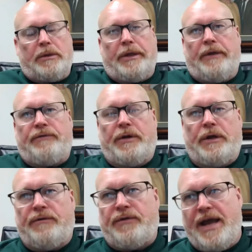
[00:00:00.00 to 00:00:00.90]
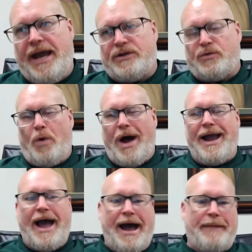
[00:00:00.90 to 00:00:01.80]
if you ask
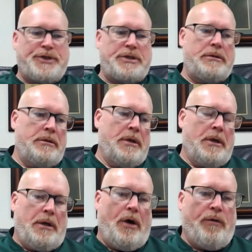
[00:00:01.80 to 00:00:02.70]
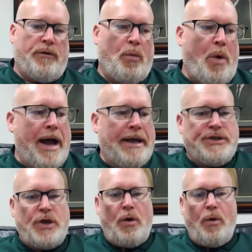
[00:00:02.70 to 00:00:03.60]
why option over wide
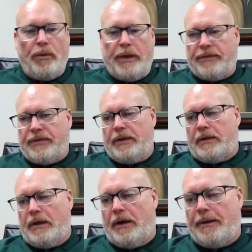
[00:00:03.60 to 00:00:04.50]
zone, I think